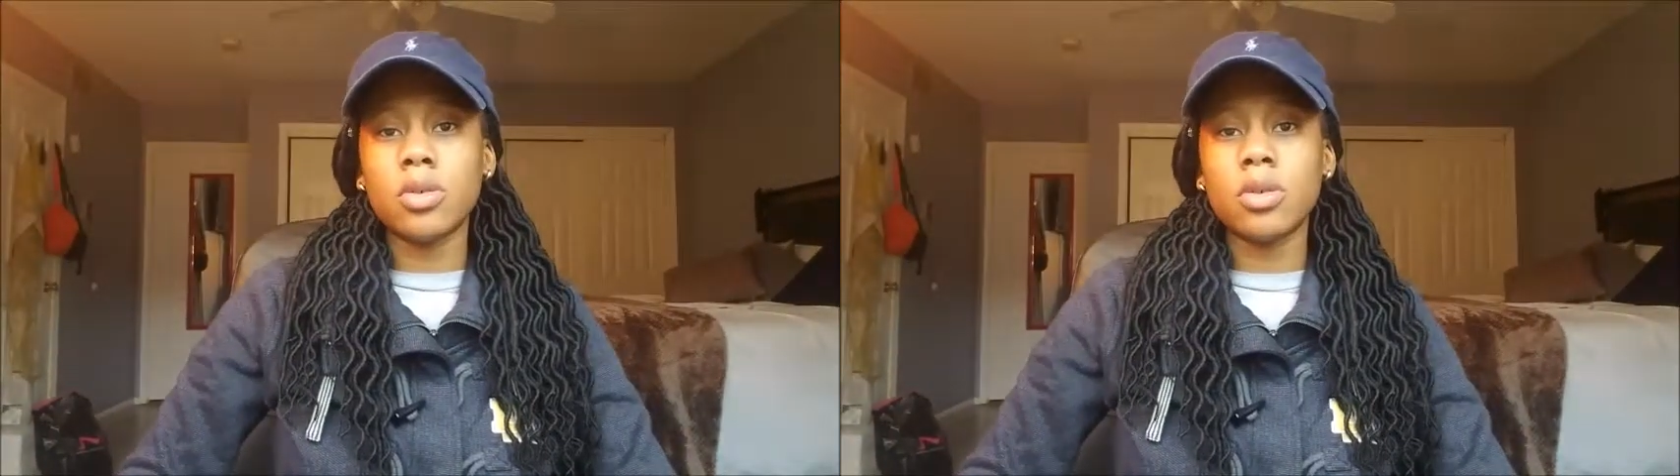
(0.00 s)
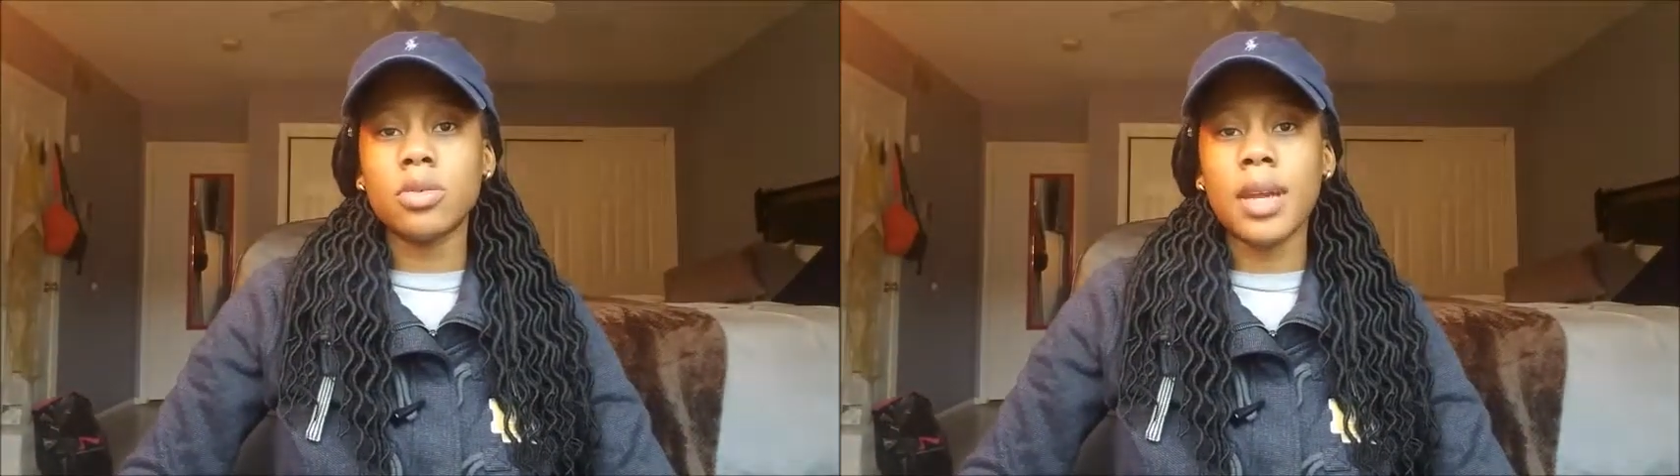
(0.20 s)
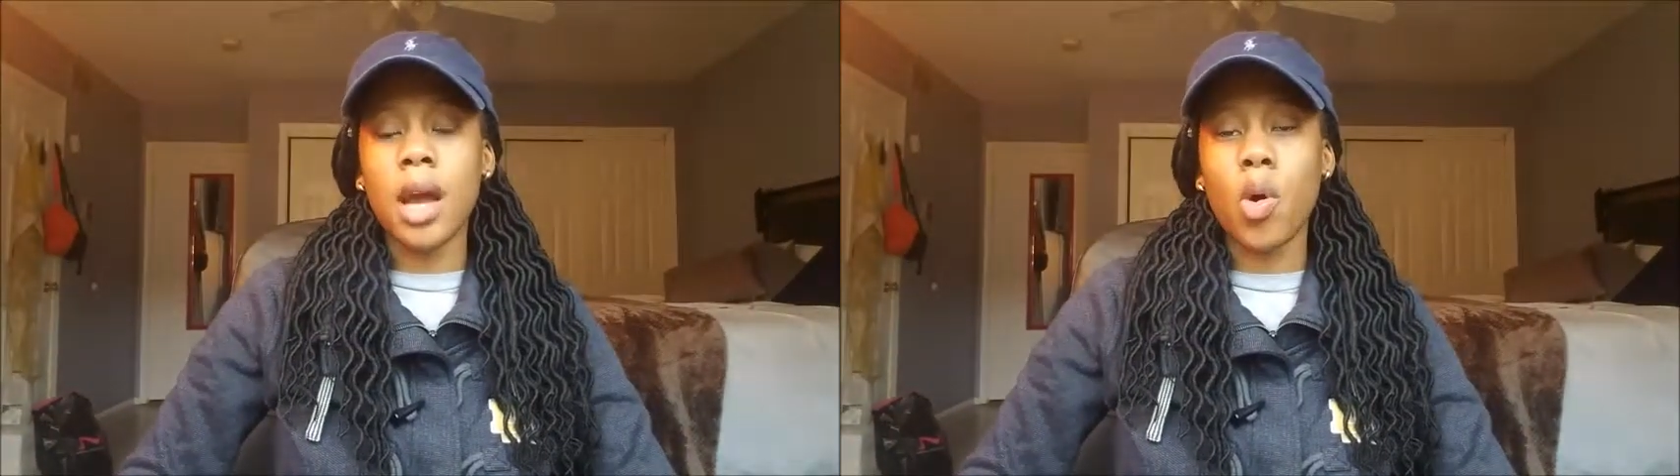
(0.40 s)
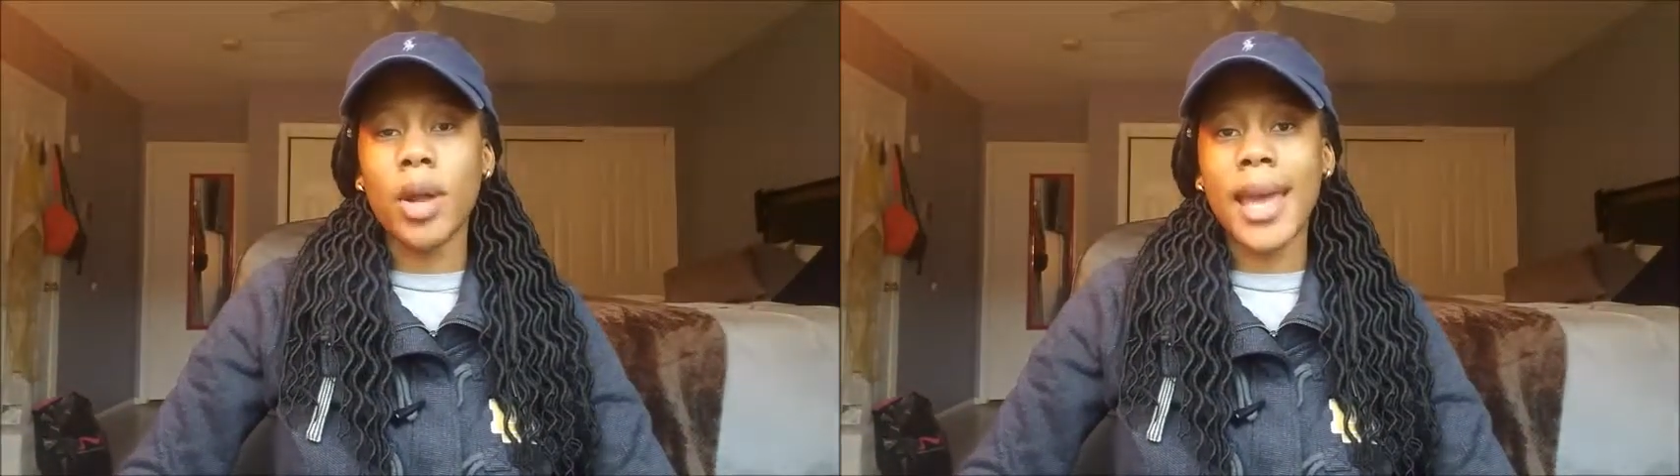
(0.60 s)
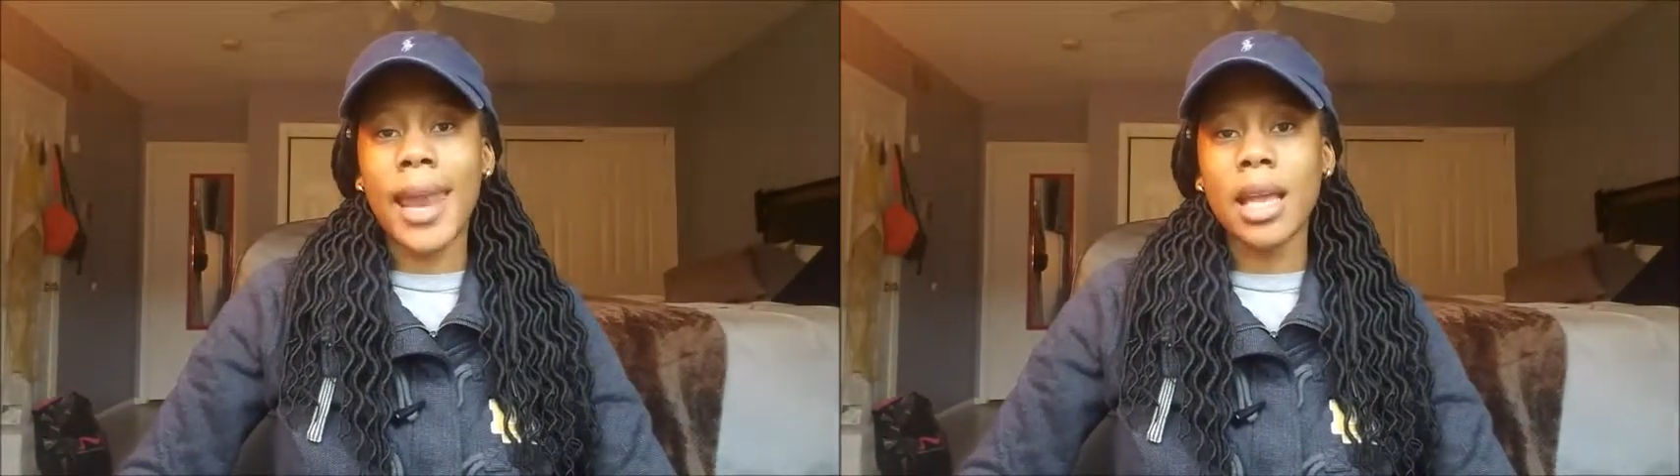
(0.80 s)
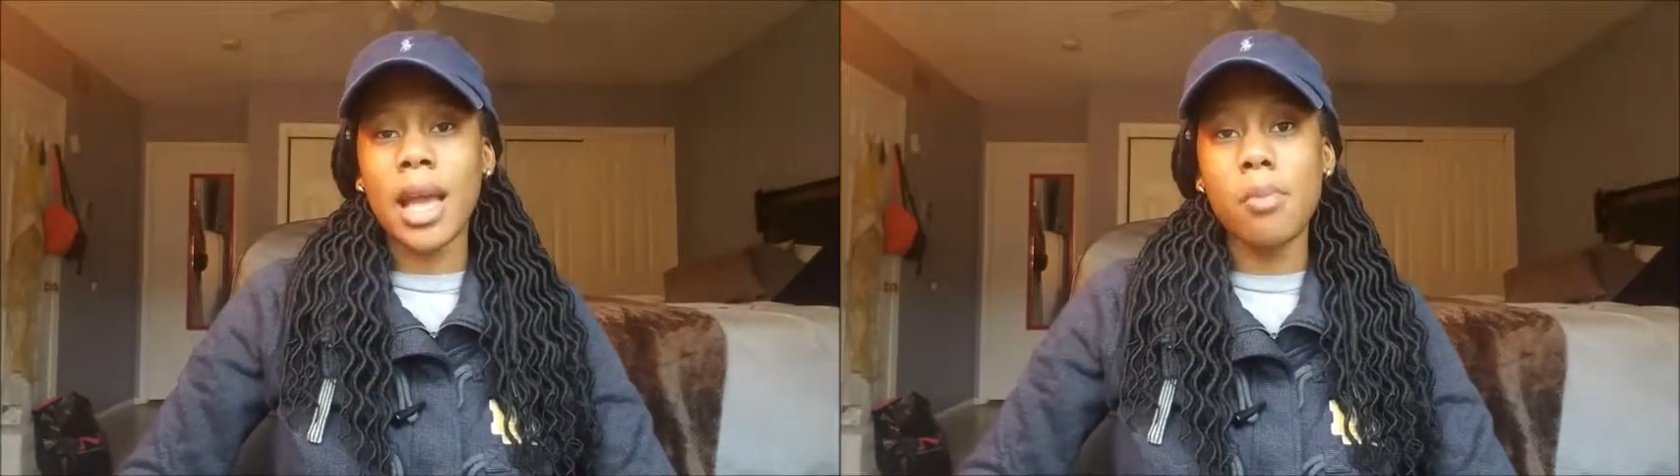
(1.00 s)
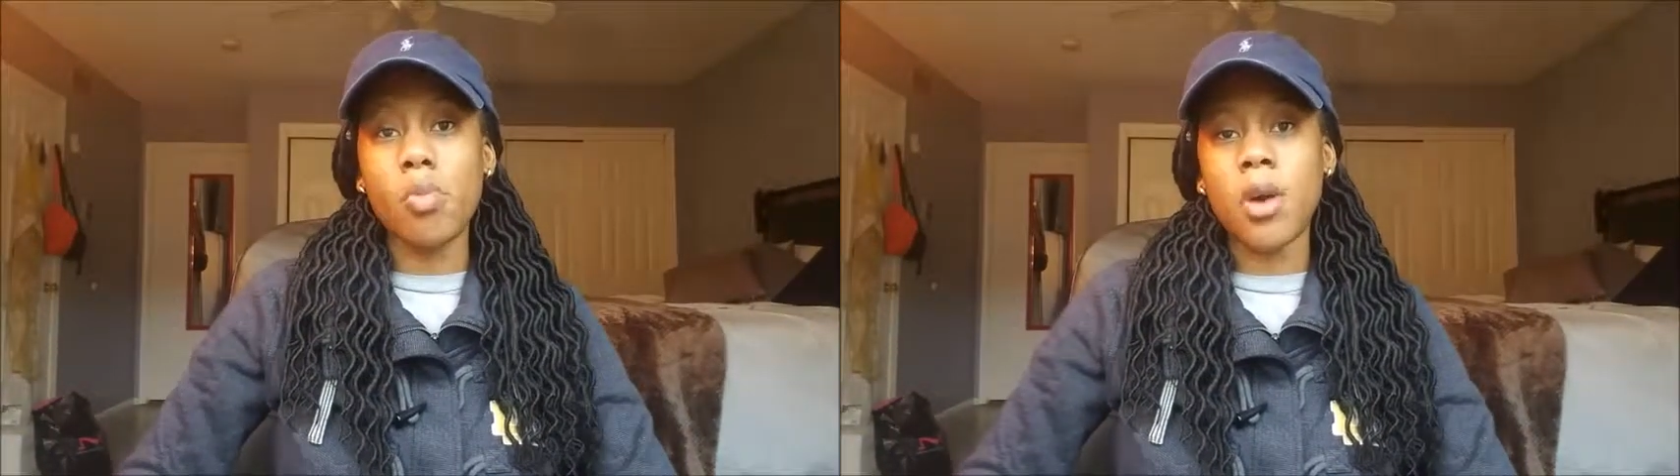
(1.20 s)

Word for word: course right now, Organic Chem